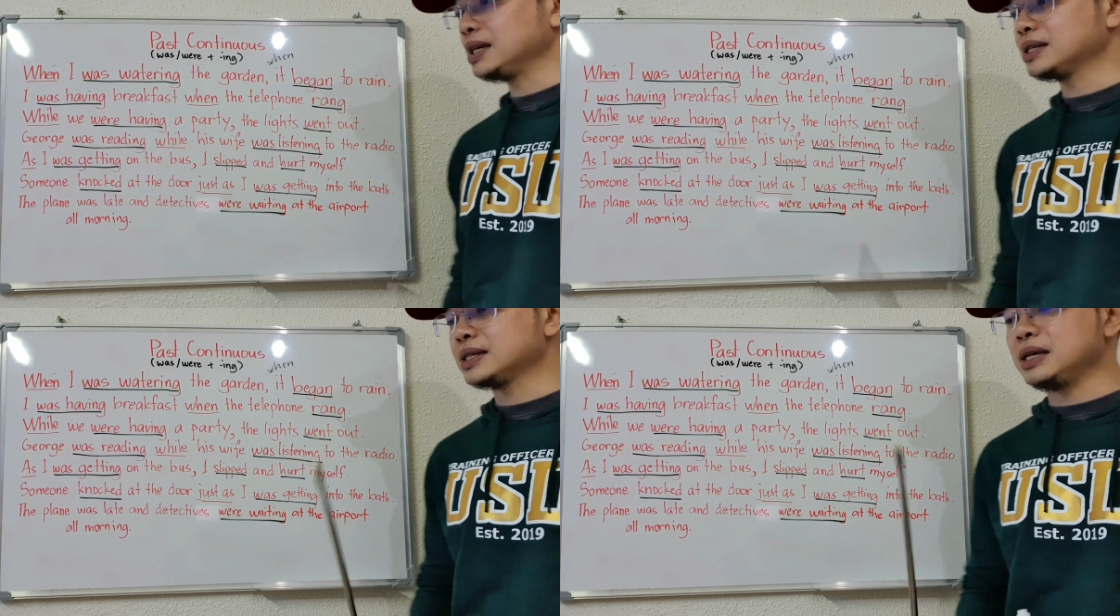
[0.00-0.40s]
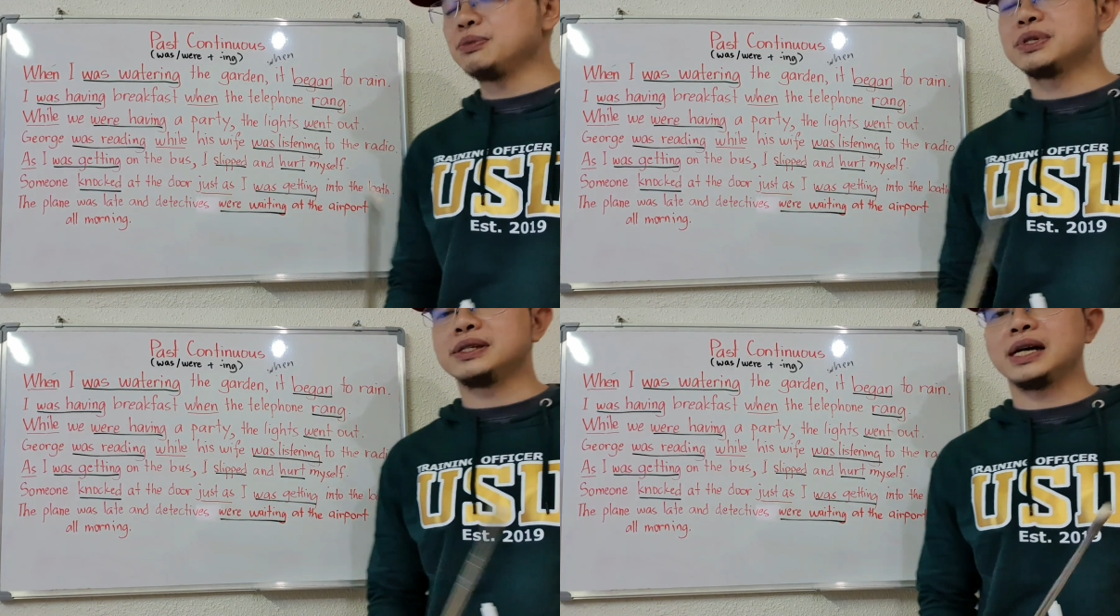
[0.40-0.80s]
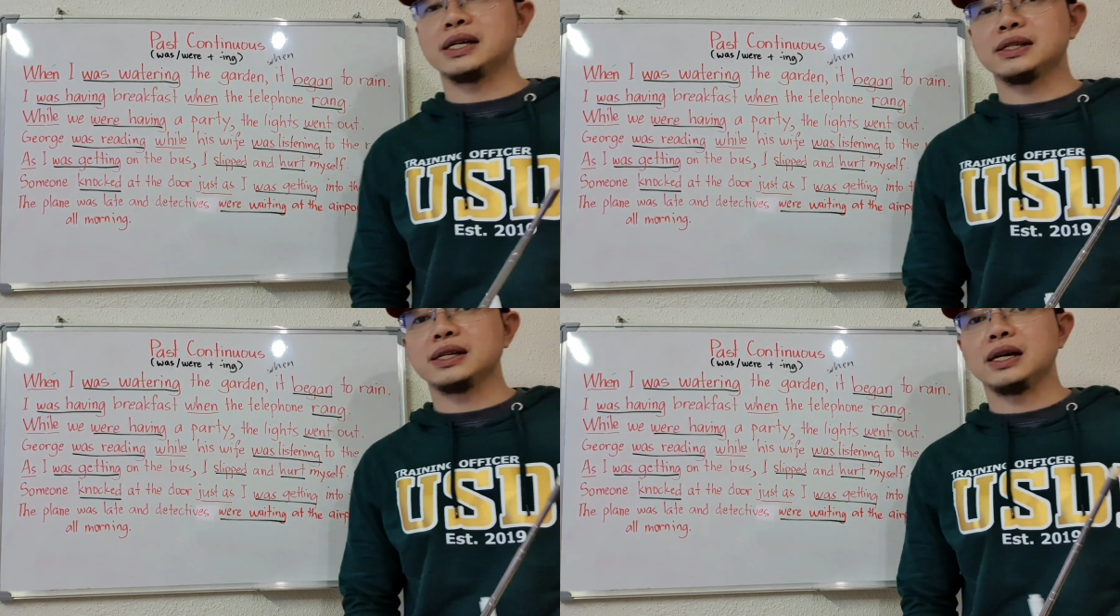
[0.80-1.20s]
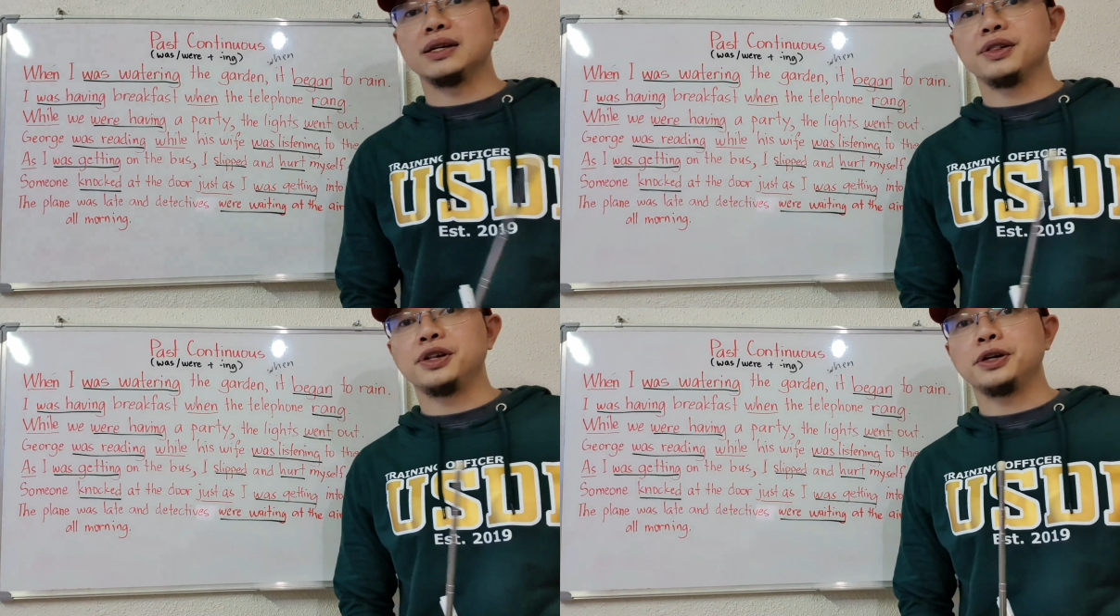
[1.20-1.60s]
it seems that
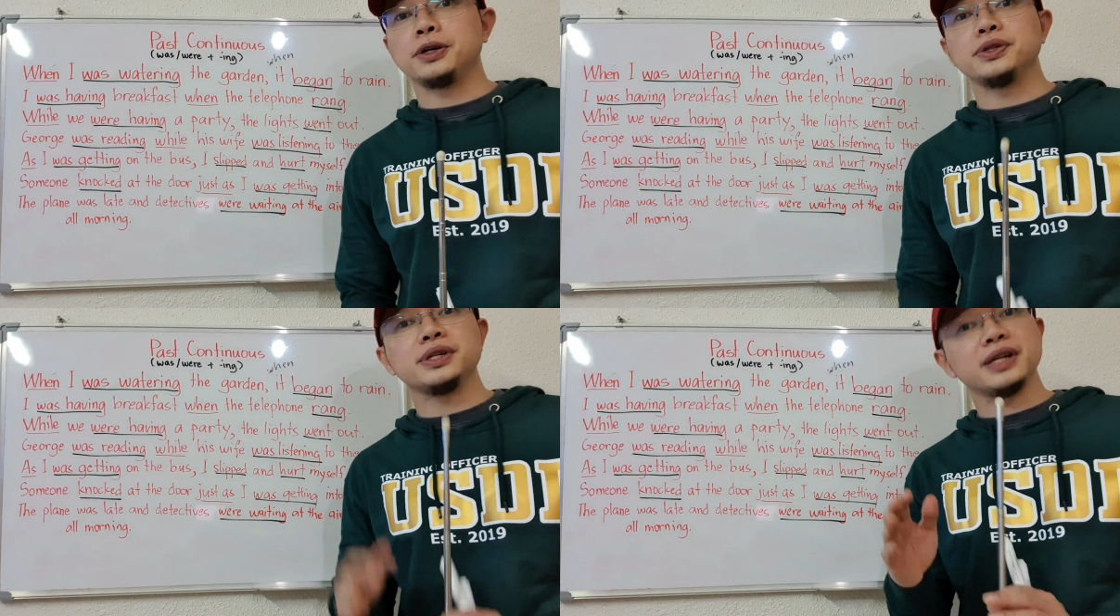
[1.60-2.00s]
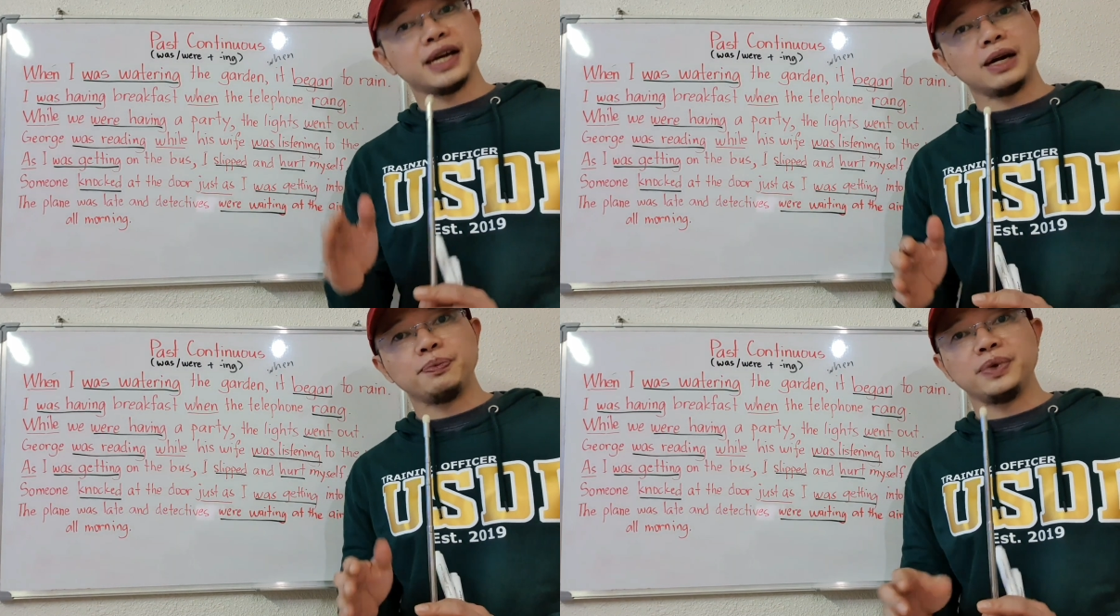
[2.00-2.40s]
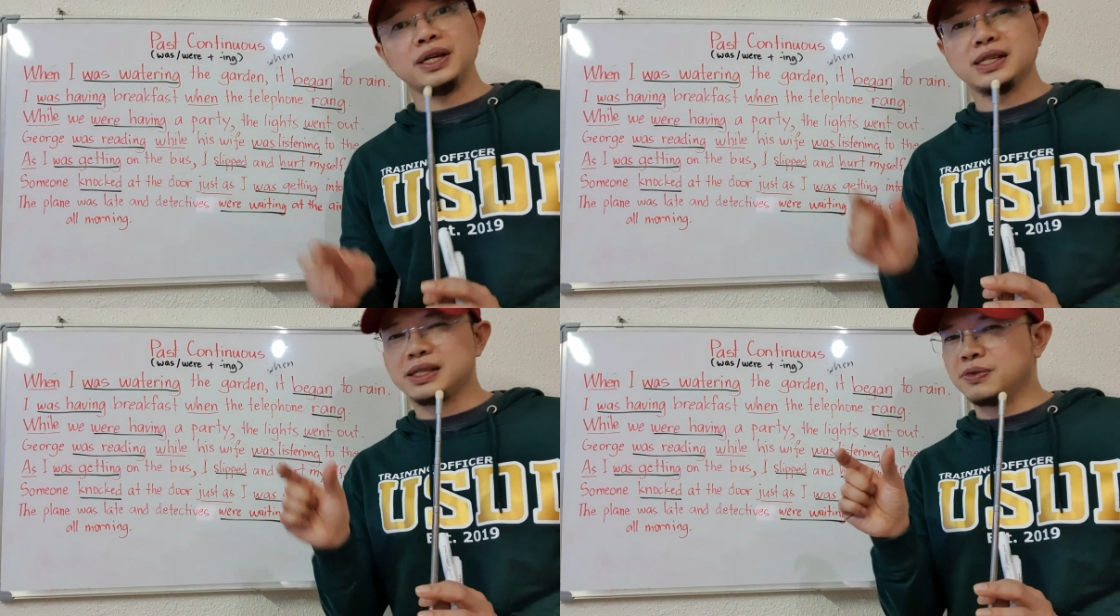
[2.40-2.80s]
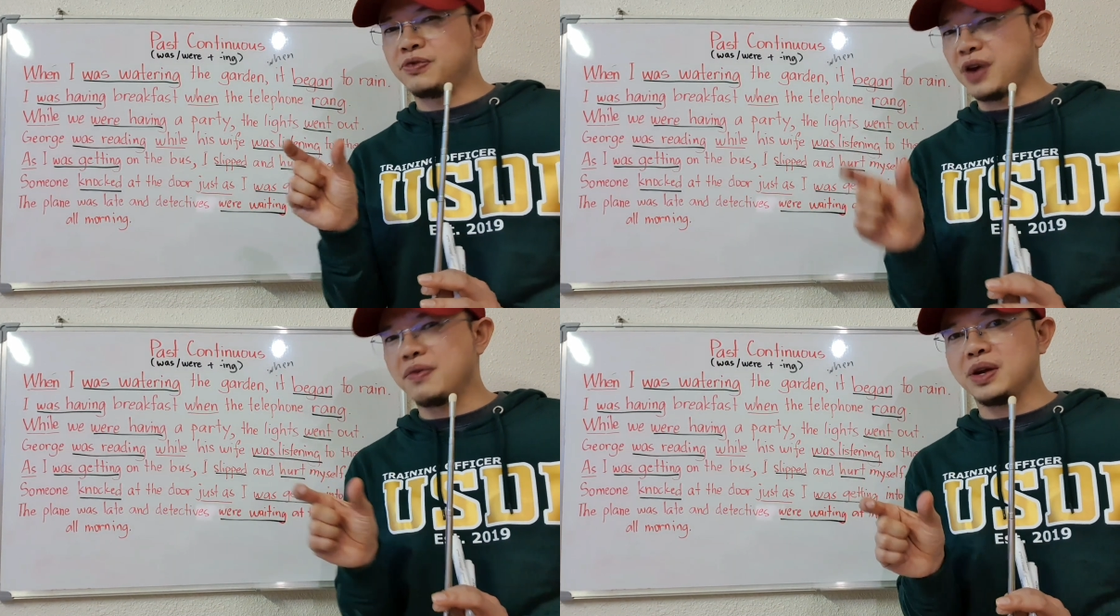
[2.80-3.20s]
the gap is
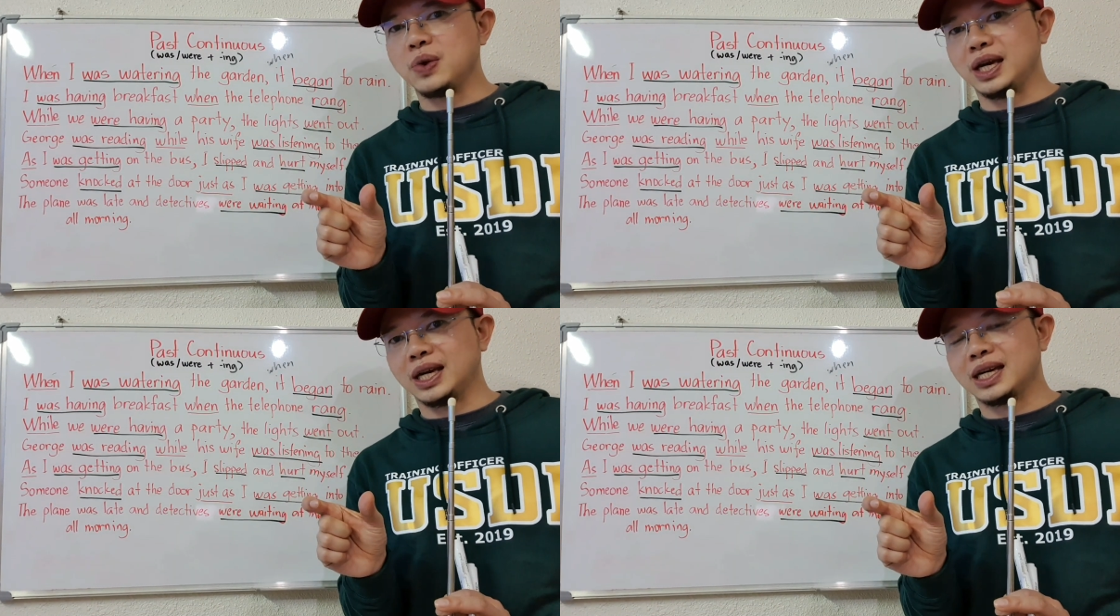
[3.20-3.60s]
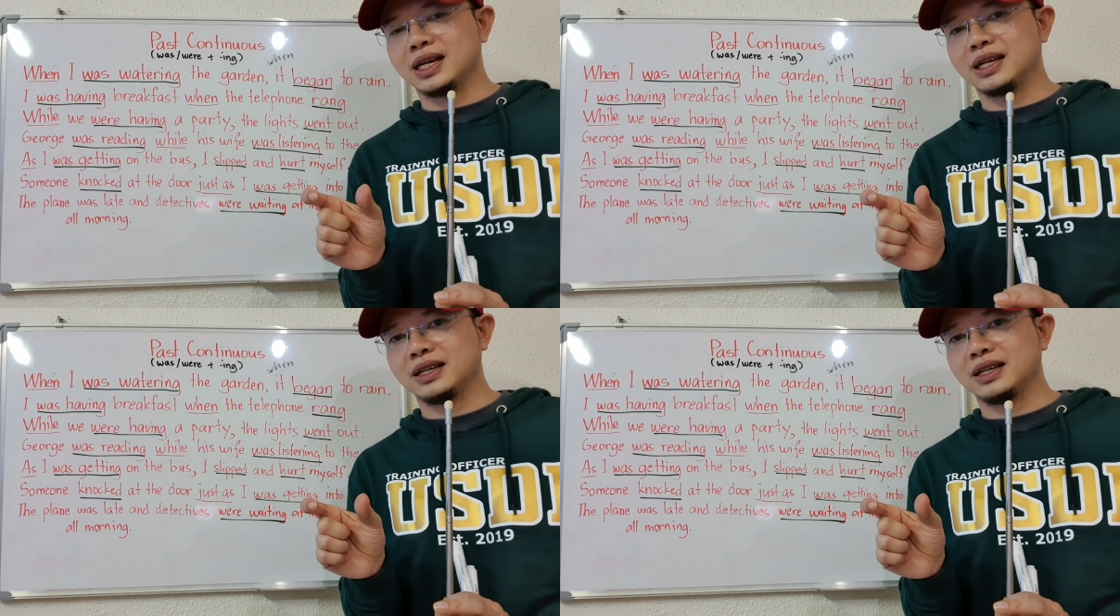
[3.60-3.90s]
very quick.